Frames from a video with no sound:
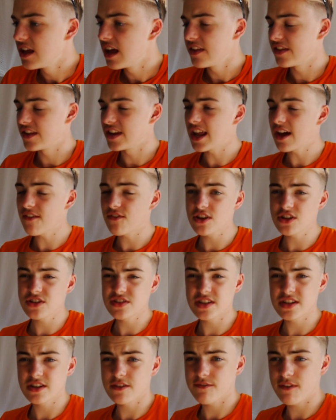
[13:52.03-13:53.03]
The
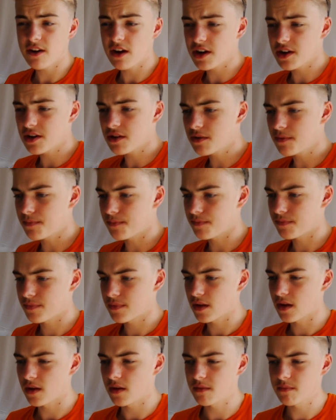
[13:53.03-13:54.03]
Netherlands in the final.
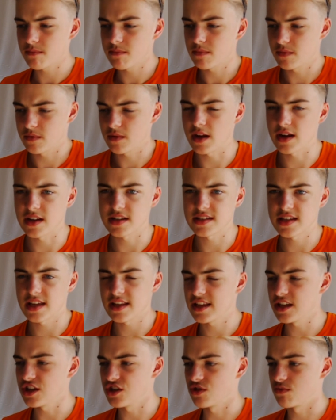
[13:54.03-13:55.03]
Like I said,
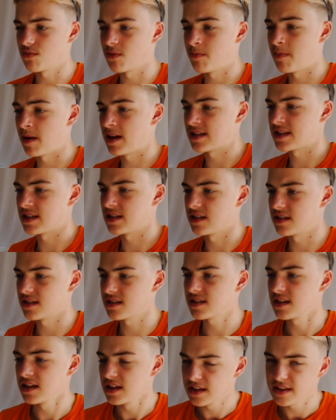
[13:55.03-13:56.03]
the issue with
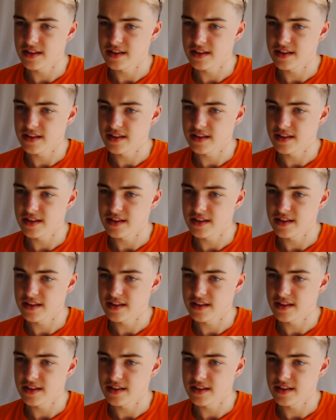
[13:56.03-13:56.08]
pettiness,